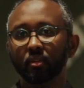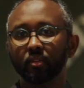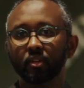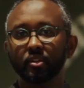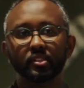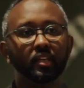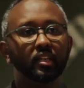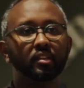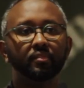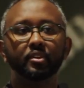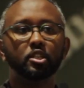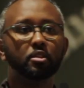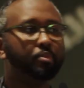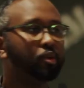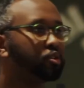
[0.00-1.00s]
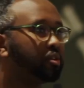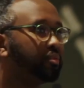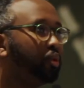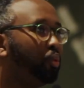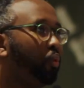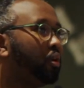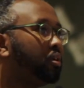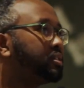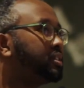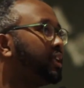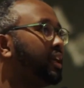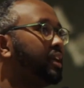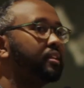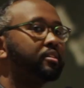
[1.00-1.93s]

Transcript: There's the indivisibles of the world today.